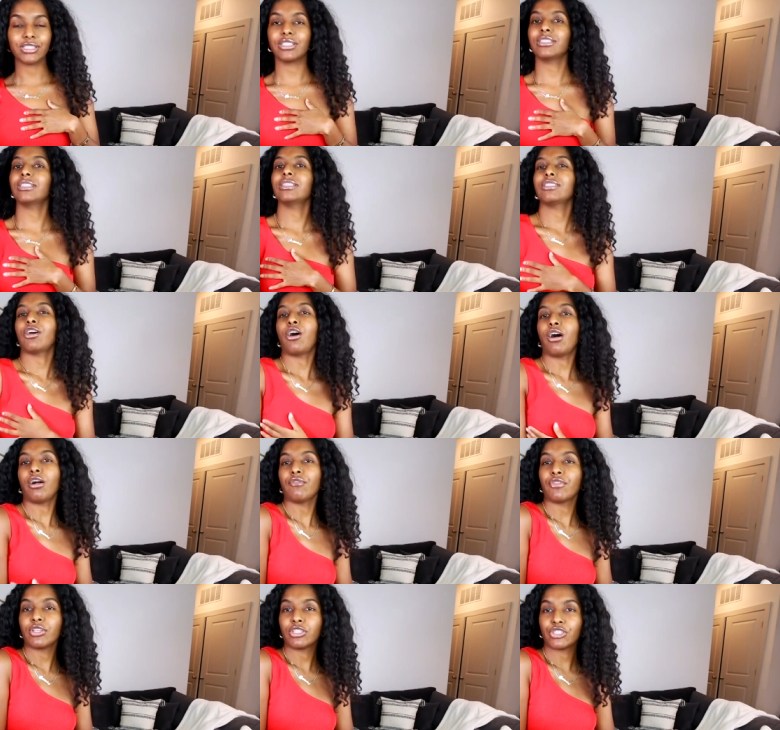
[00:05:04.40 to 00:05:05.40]
it's just this
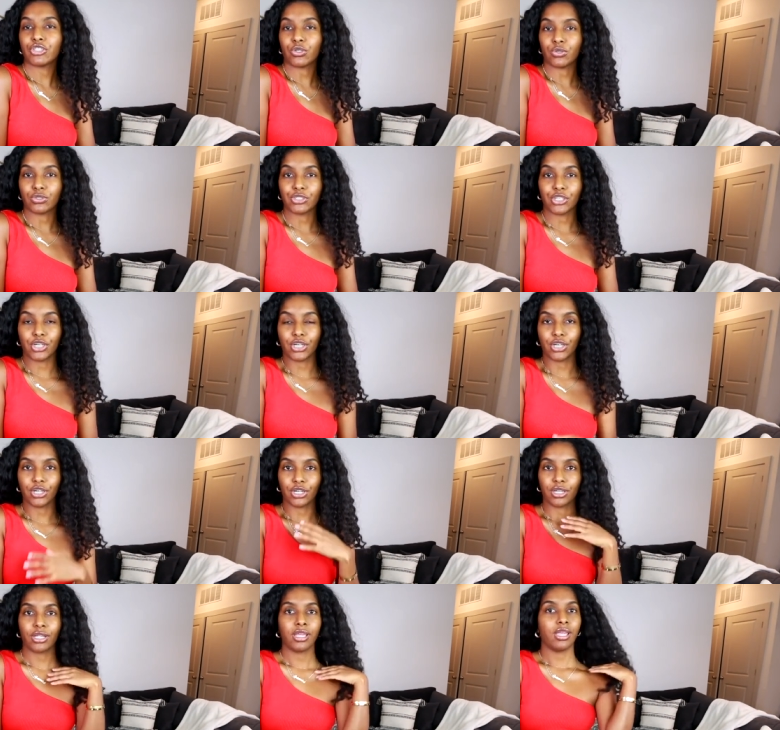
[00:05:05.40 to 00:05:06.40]
off the
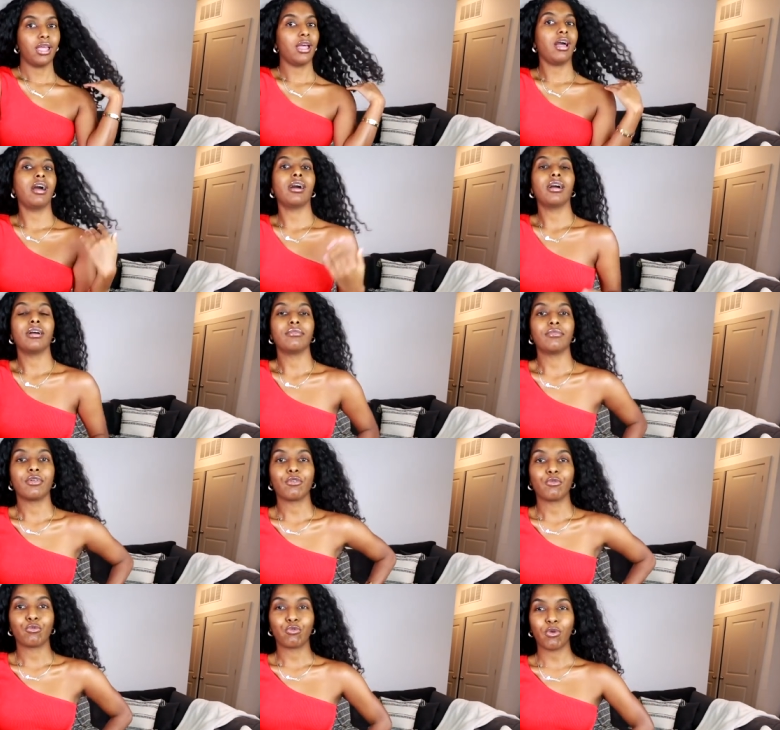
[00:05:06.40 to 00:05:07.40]
shoulder um
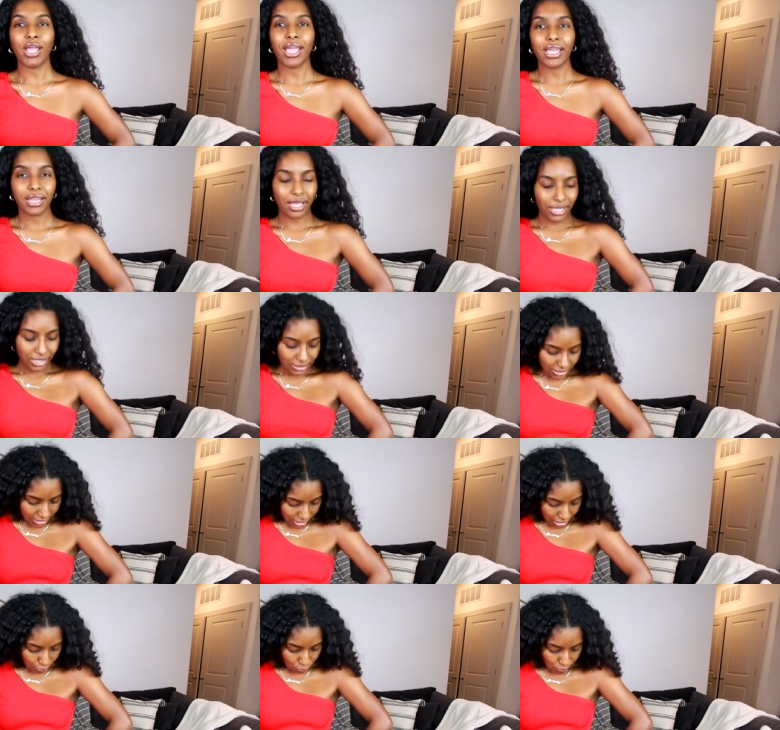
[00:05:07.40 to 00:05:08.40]
red i guess
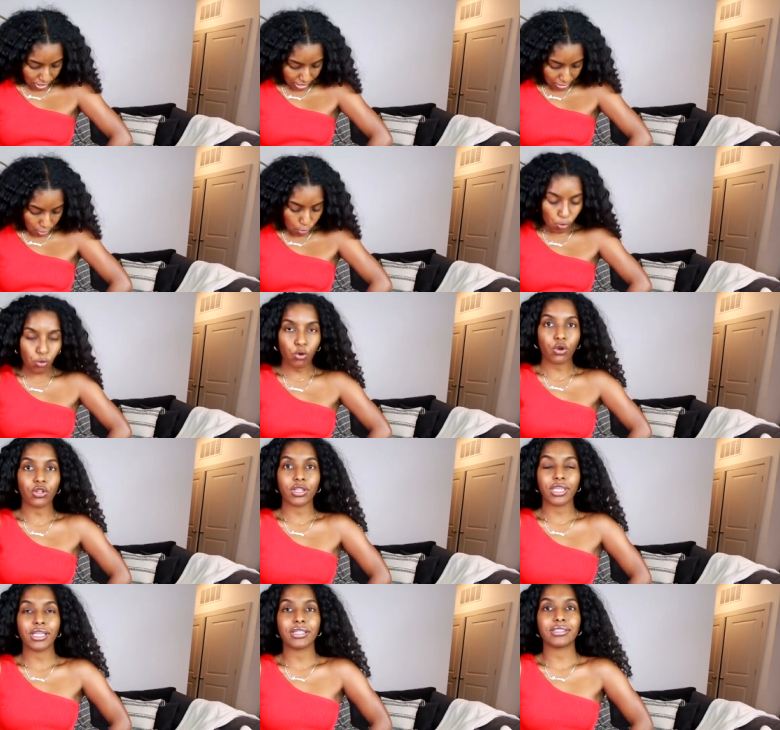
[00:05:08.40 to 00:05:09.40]
it's like a red
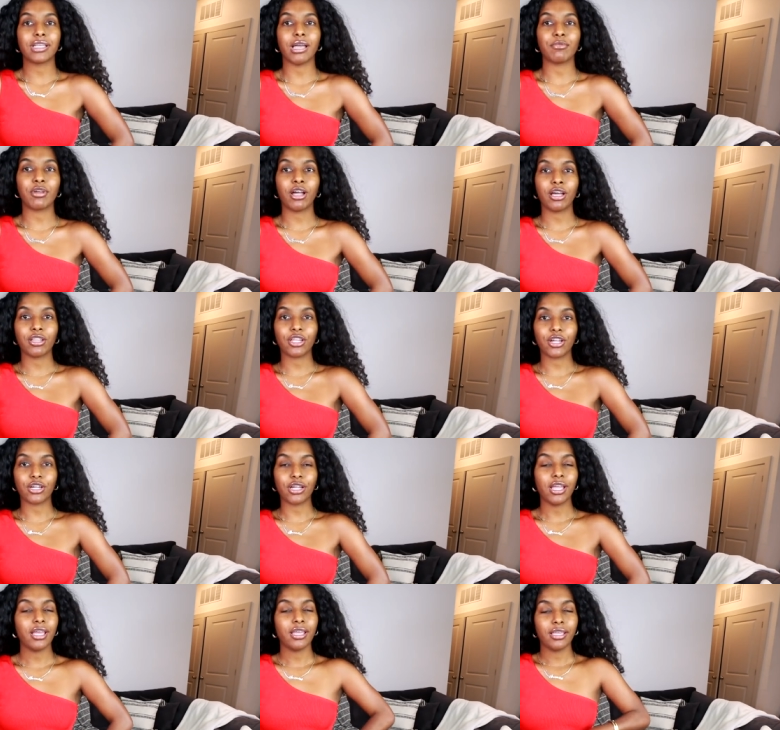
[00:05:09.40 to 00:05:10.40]
corally type
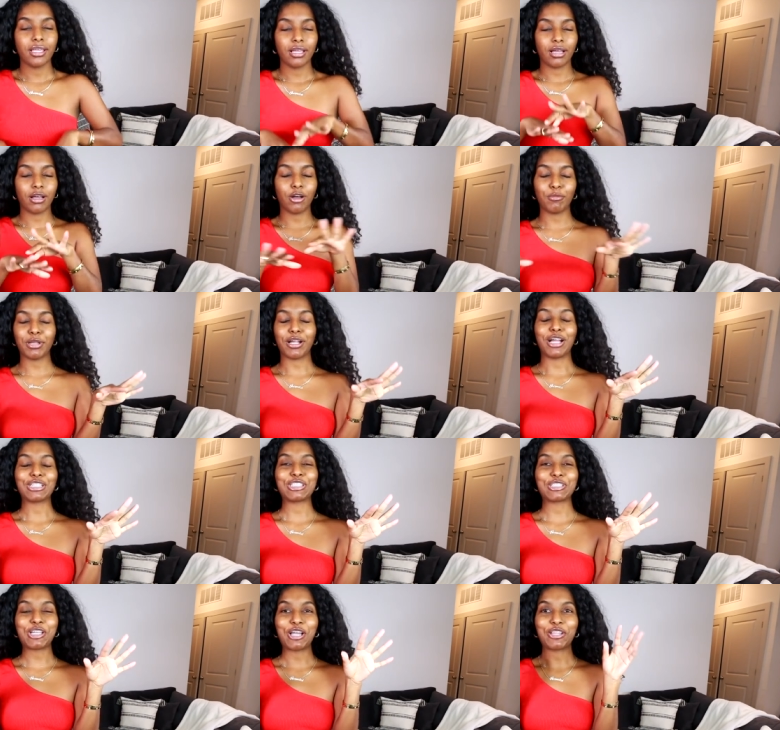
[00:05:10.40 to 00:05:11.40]
color oh my
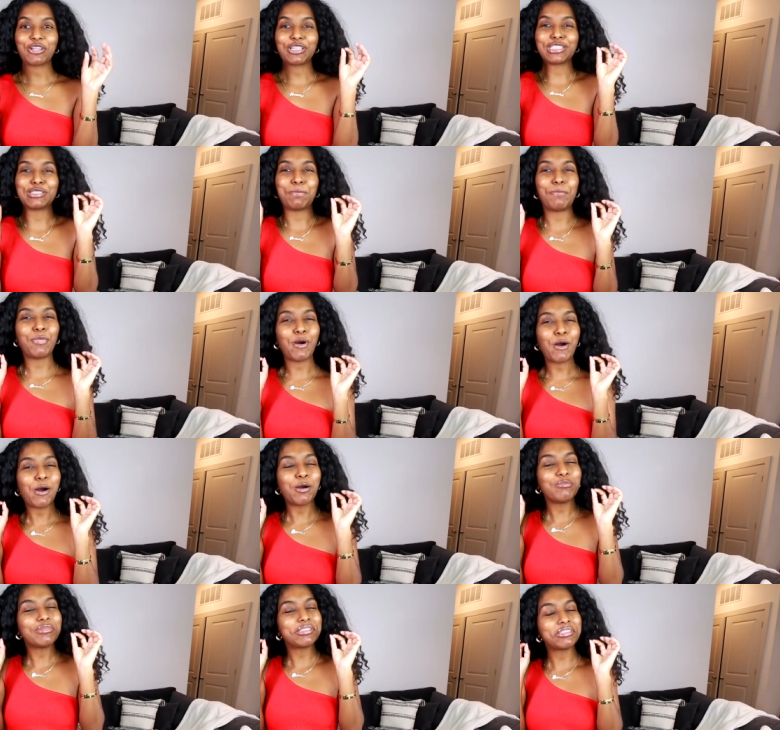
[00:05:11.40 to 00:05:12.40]
gosh this color is
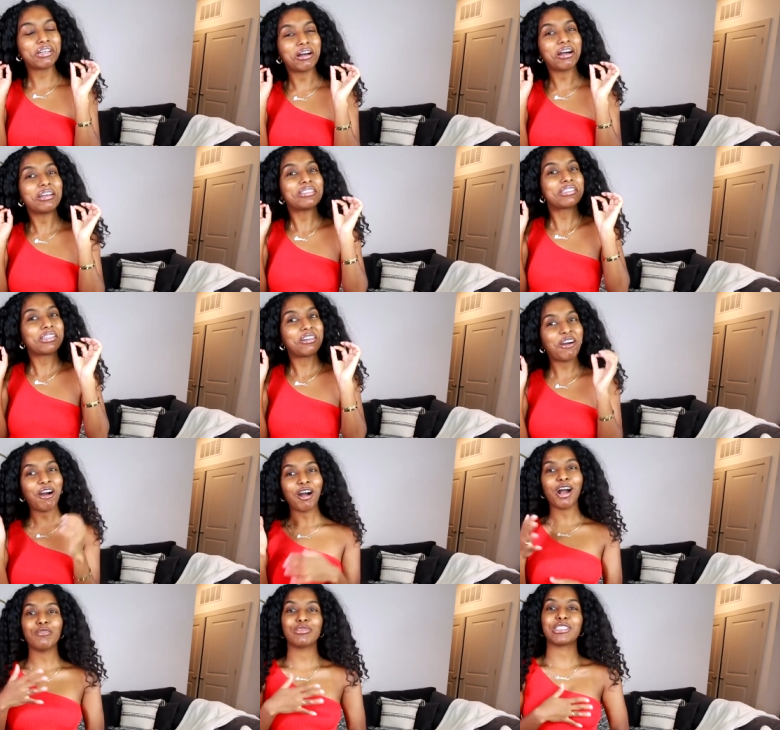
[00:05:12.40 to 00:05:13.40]

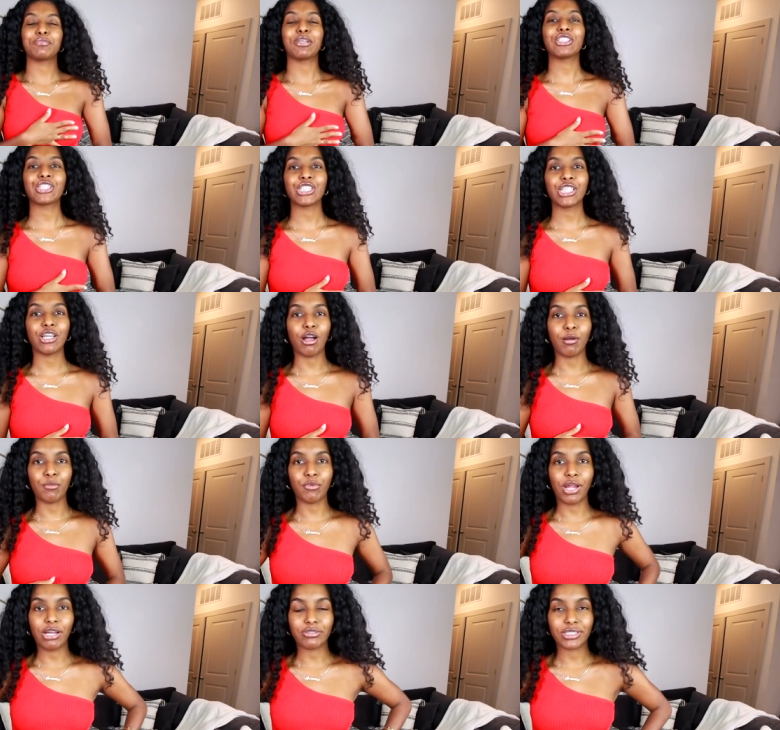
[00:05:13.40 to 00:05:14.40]
bomb.com especially on
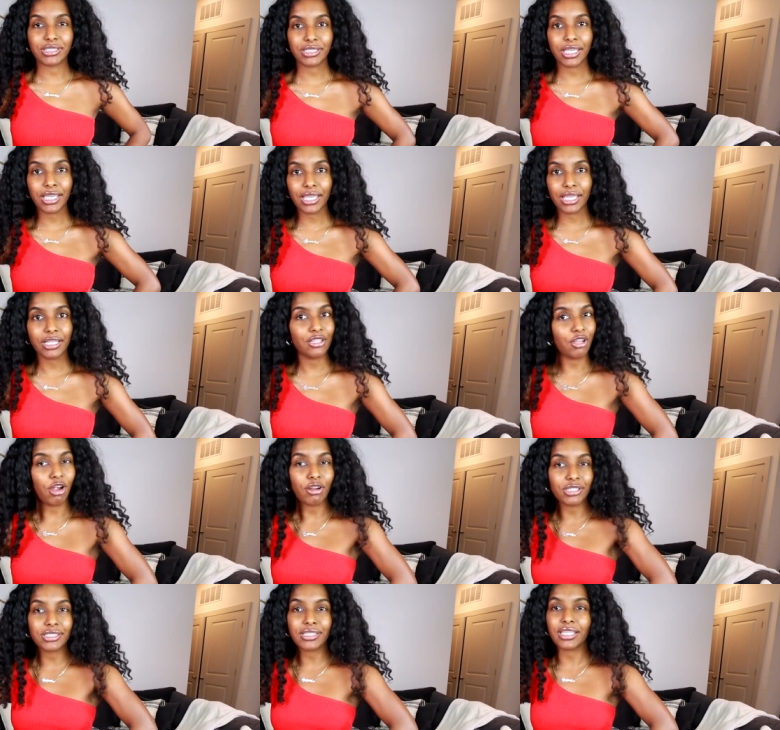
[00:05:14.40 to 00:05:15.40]
brown skin
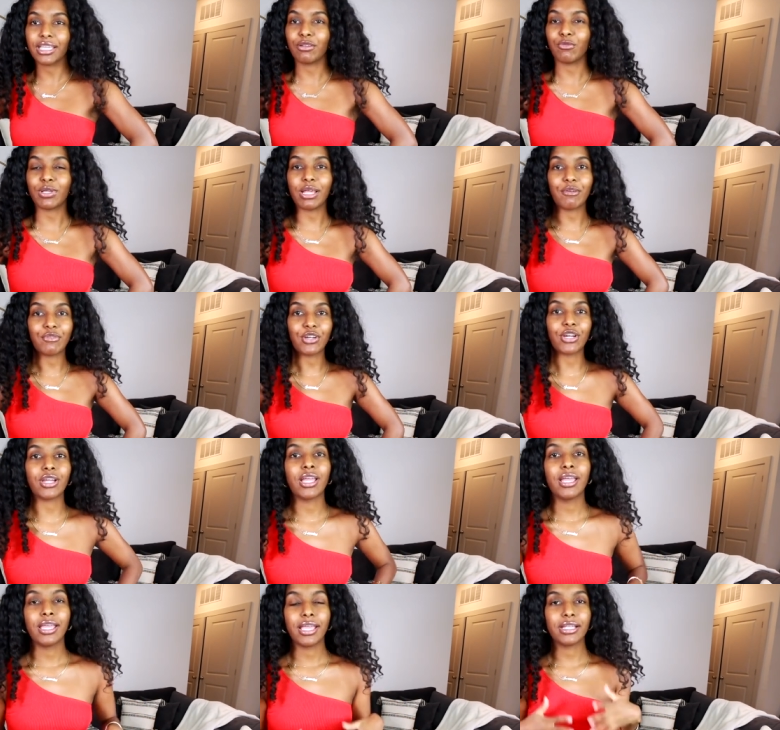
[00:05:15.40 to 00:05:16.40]
dark skin whatever
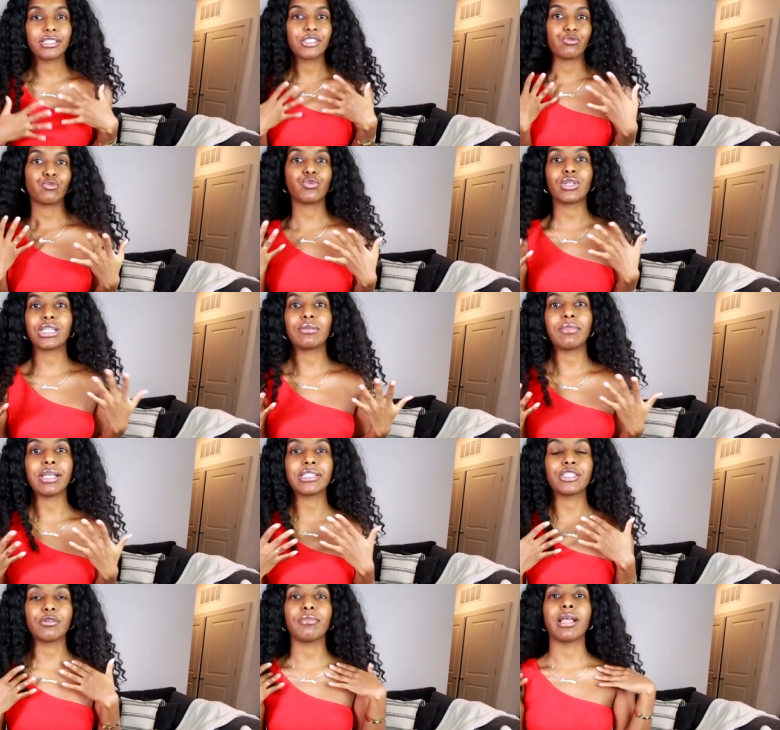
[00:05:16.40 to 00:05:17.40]
it just really
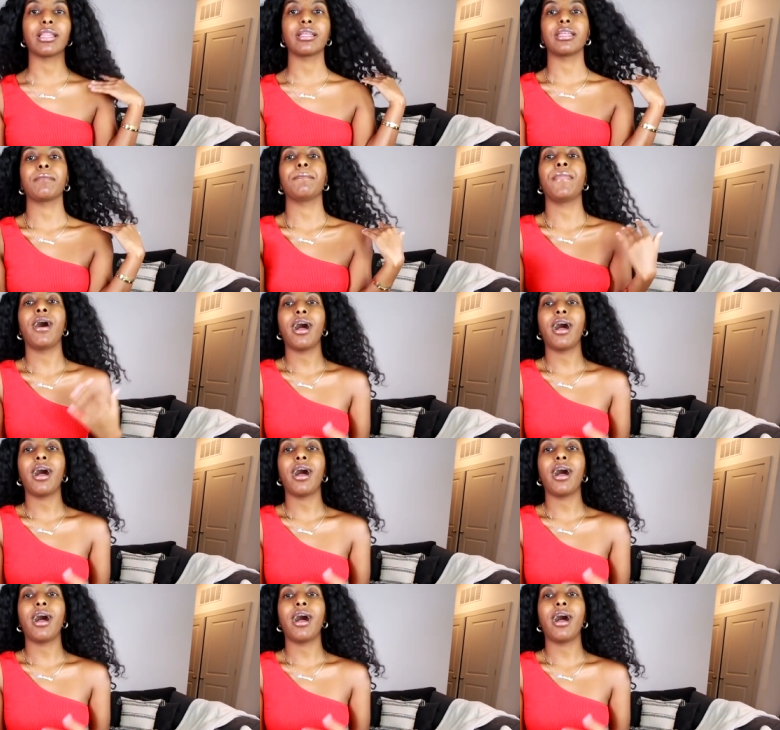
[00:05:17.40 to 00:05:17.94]
makes your melanin